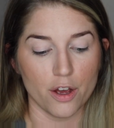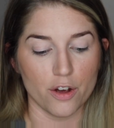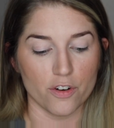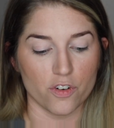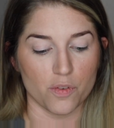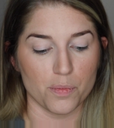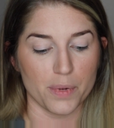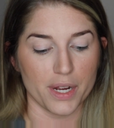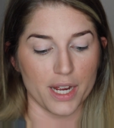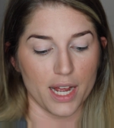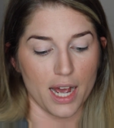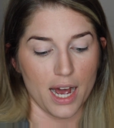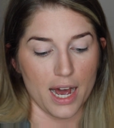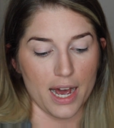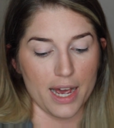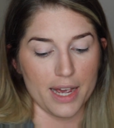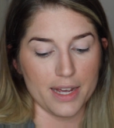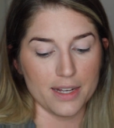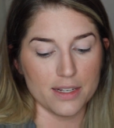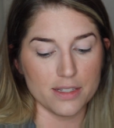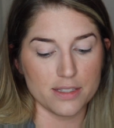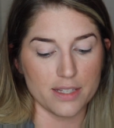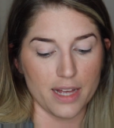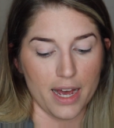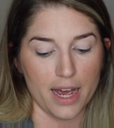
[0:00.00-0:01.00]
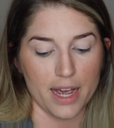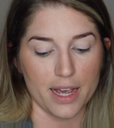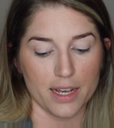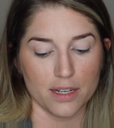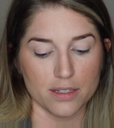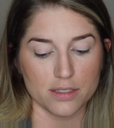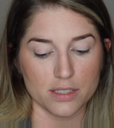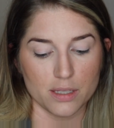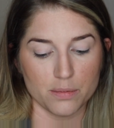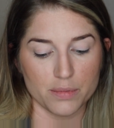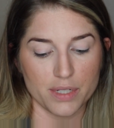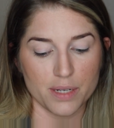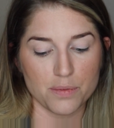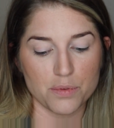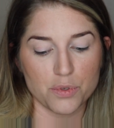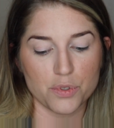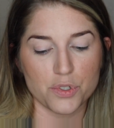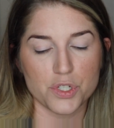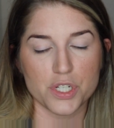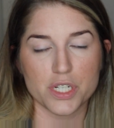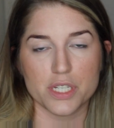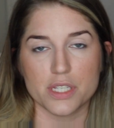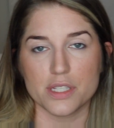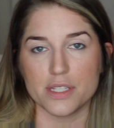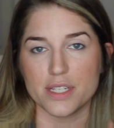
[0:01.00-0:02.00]
For my eyes, I sometimes will
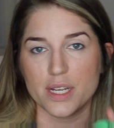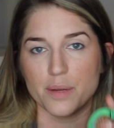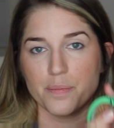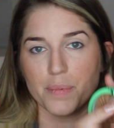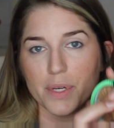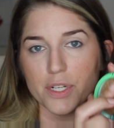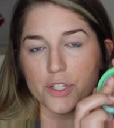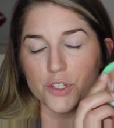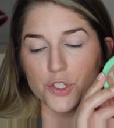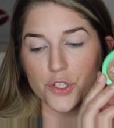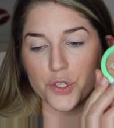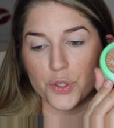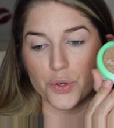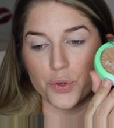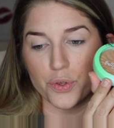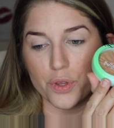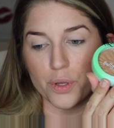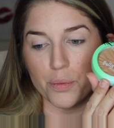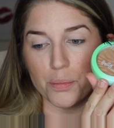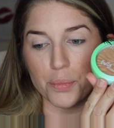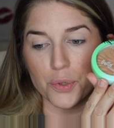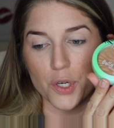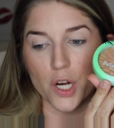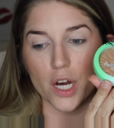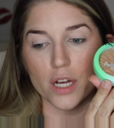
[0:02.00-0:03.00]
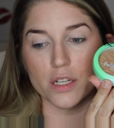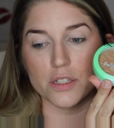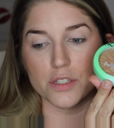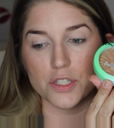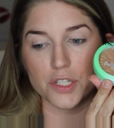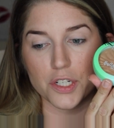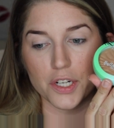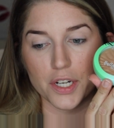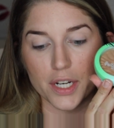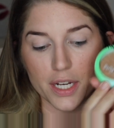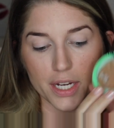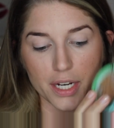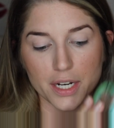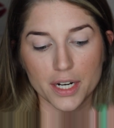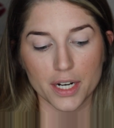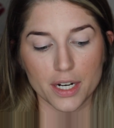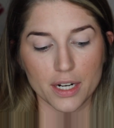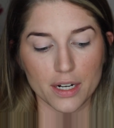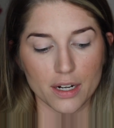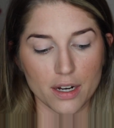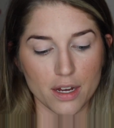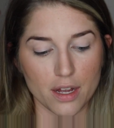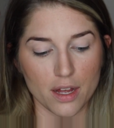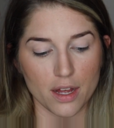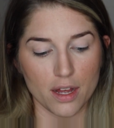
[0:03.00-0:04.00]
just dip into the bronzer
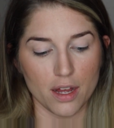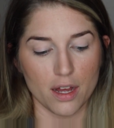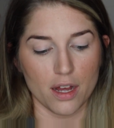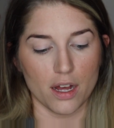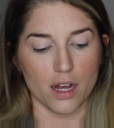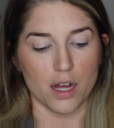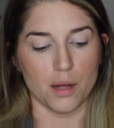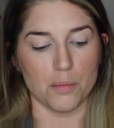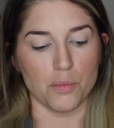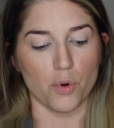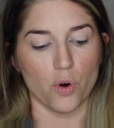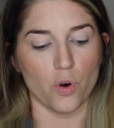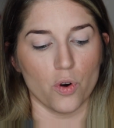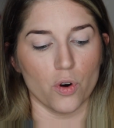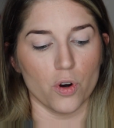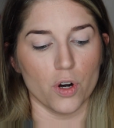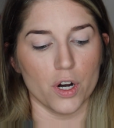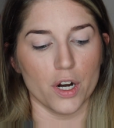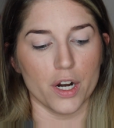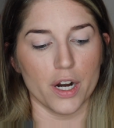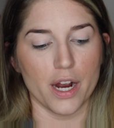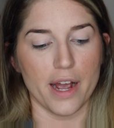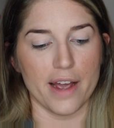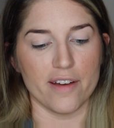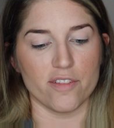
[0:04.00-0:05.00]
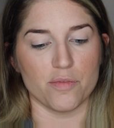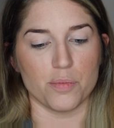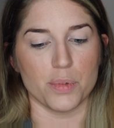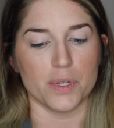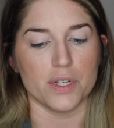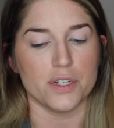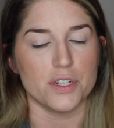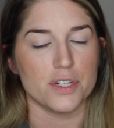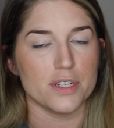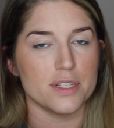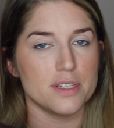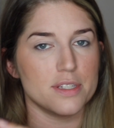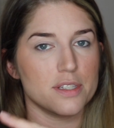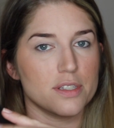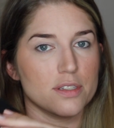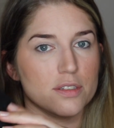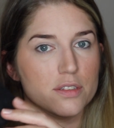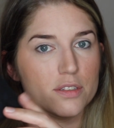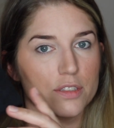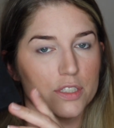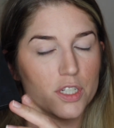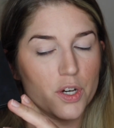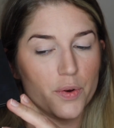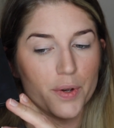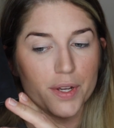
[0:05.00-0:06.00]
here, or I've been just
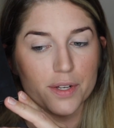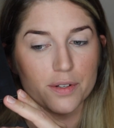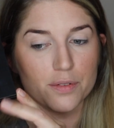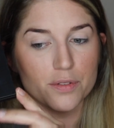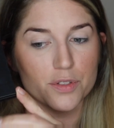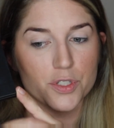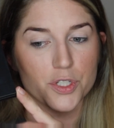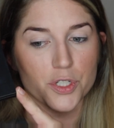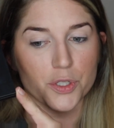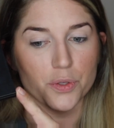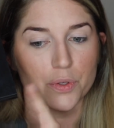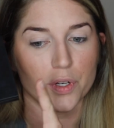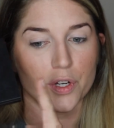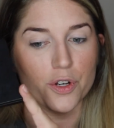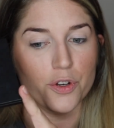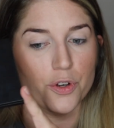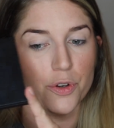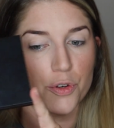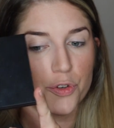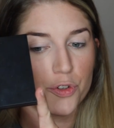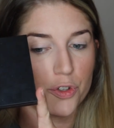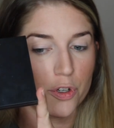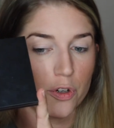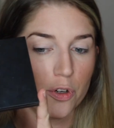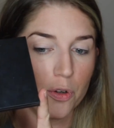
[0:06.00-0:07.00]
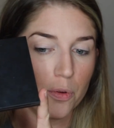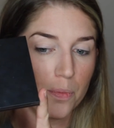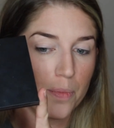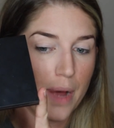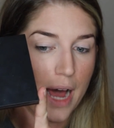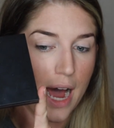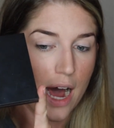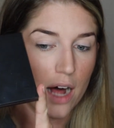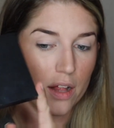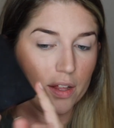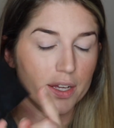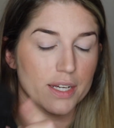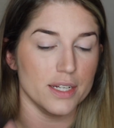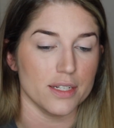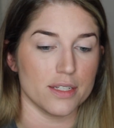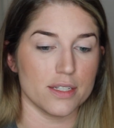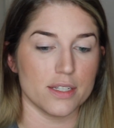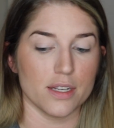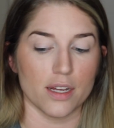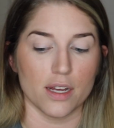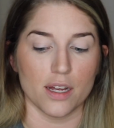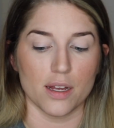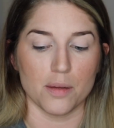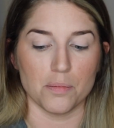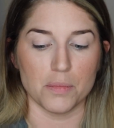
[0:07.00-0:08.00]
going to a neutral
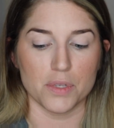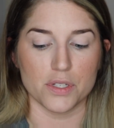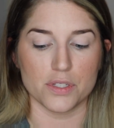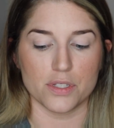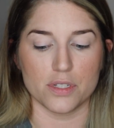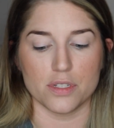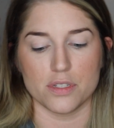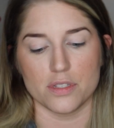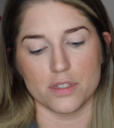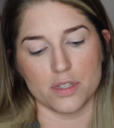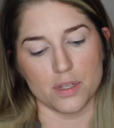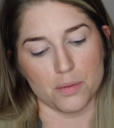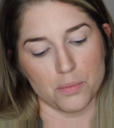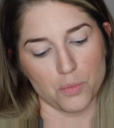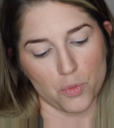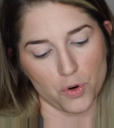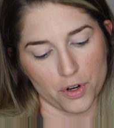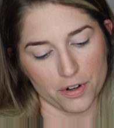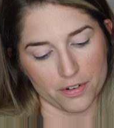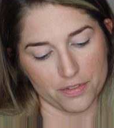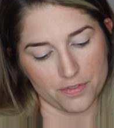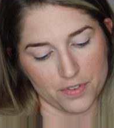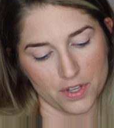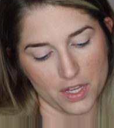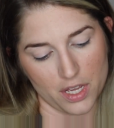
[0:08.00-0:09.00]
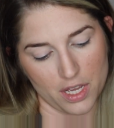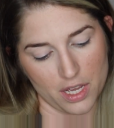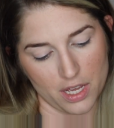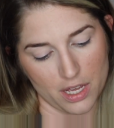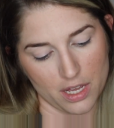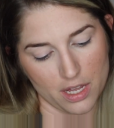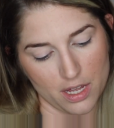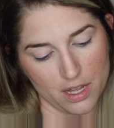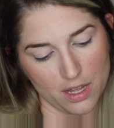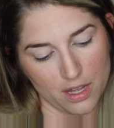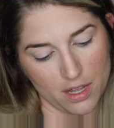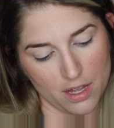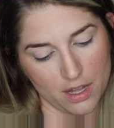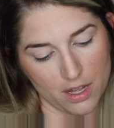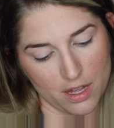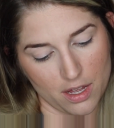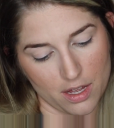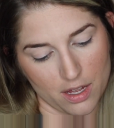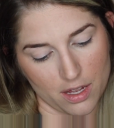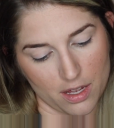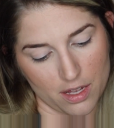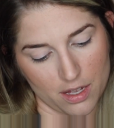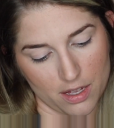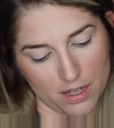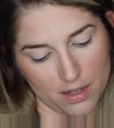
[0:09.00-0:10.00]
palette. This is the Morphe
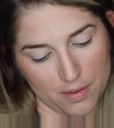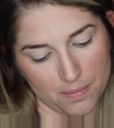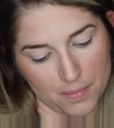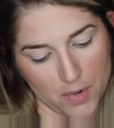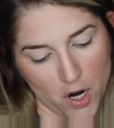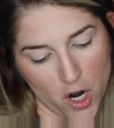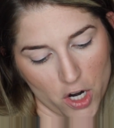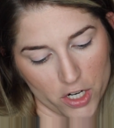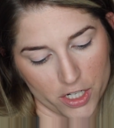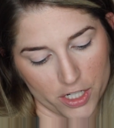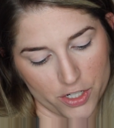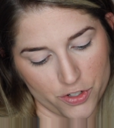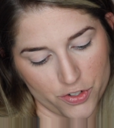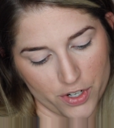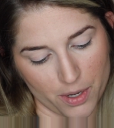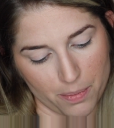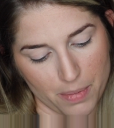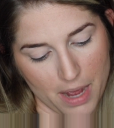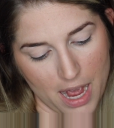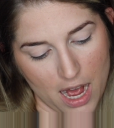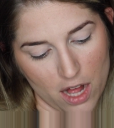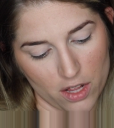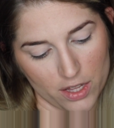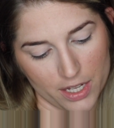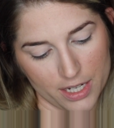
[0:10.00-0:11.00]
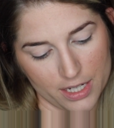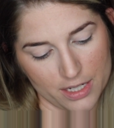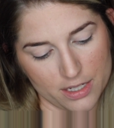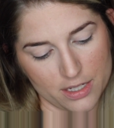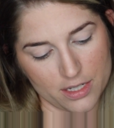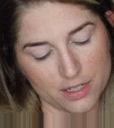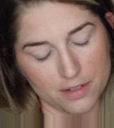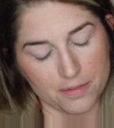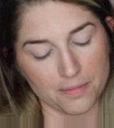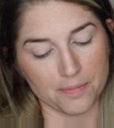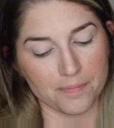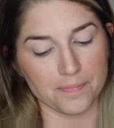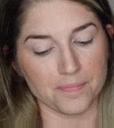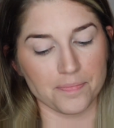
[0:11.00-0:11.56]
Artistry palette.